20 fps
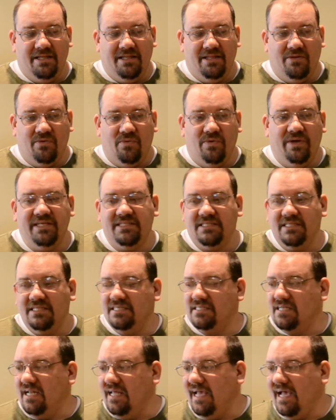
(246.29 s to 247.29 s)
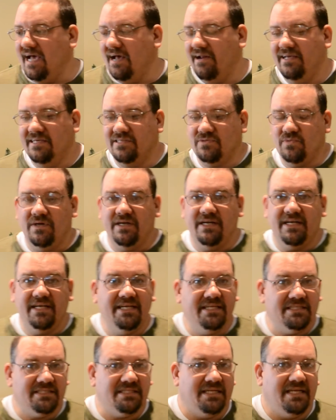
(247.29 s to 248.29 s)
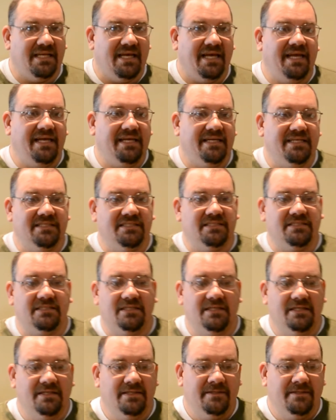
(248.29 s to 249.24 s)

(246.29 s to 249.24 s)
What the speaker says: The reason this layout is what it is today is